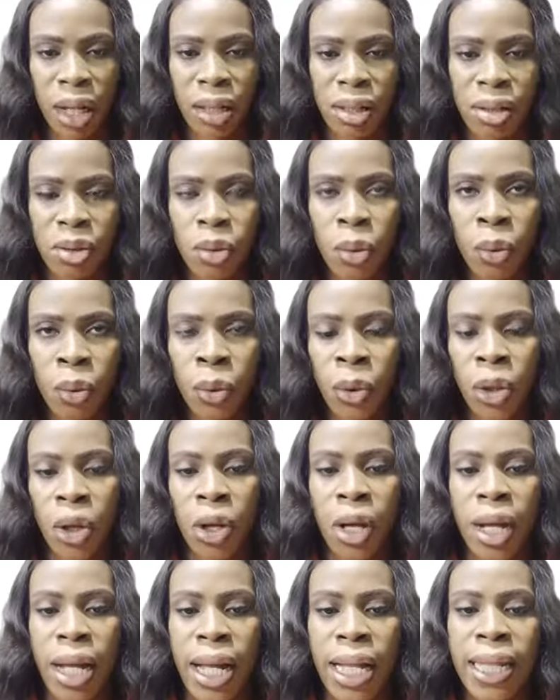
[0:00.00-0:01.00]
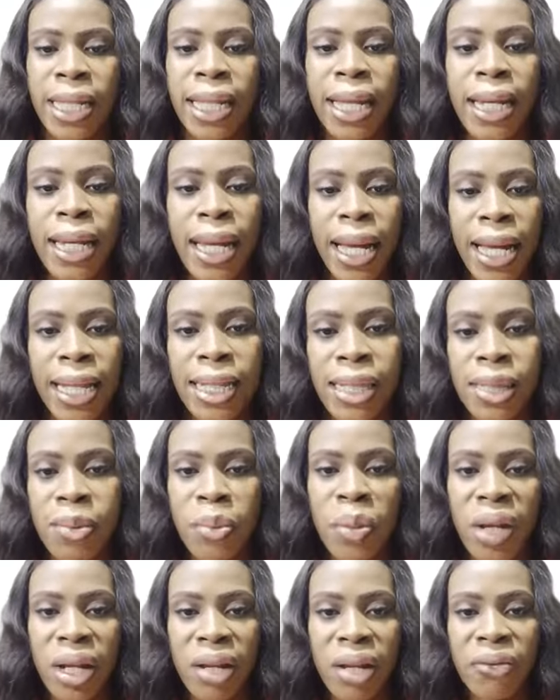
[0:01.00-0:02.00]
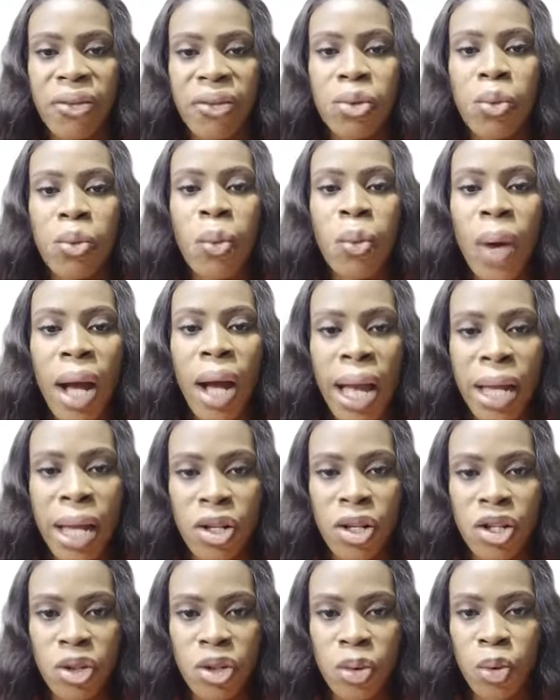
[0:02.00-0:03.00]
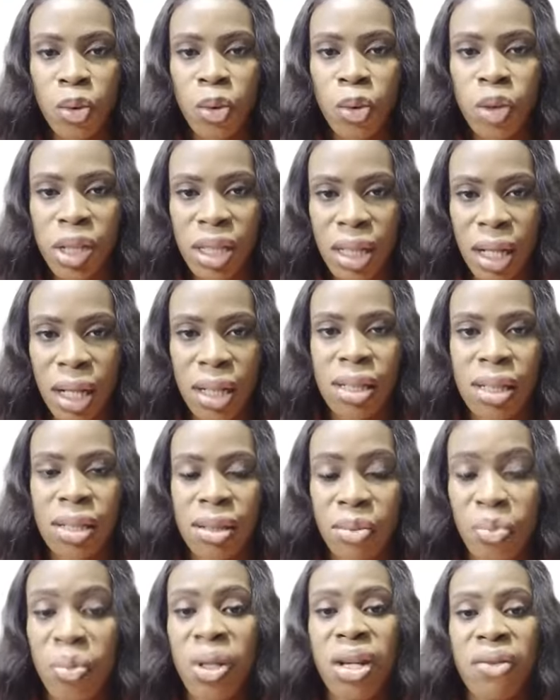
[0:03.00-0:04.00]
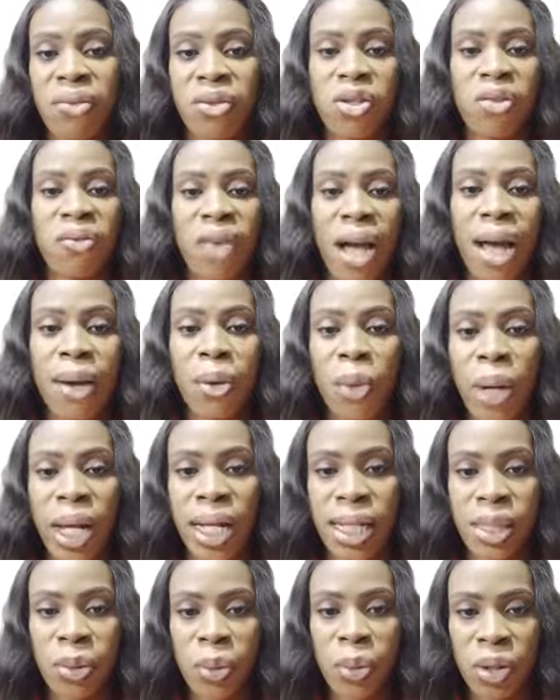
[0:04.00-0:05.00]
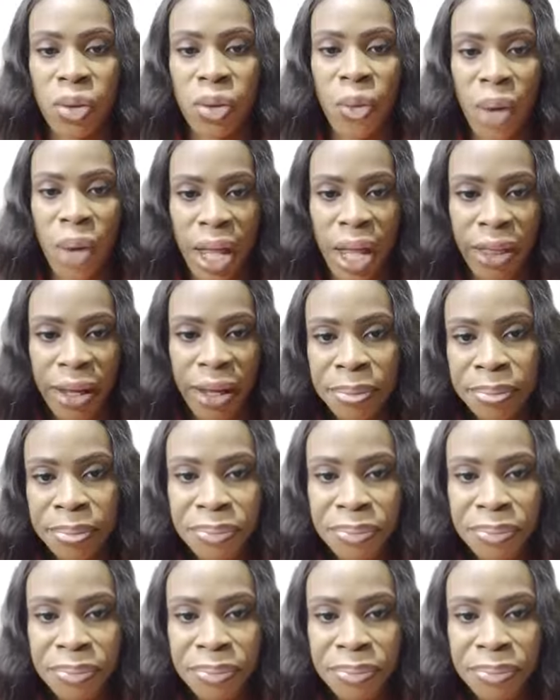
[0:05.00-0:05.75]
So the next benefit, why you should start, benefit of agro export rather,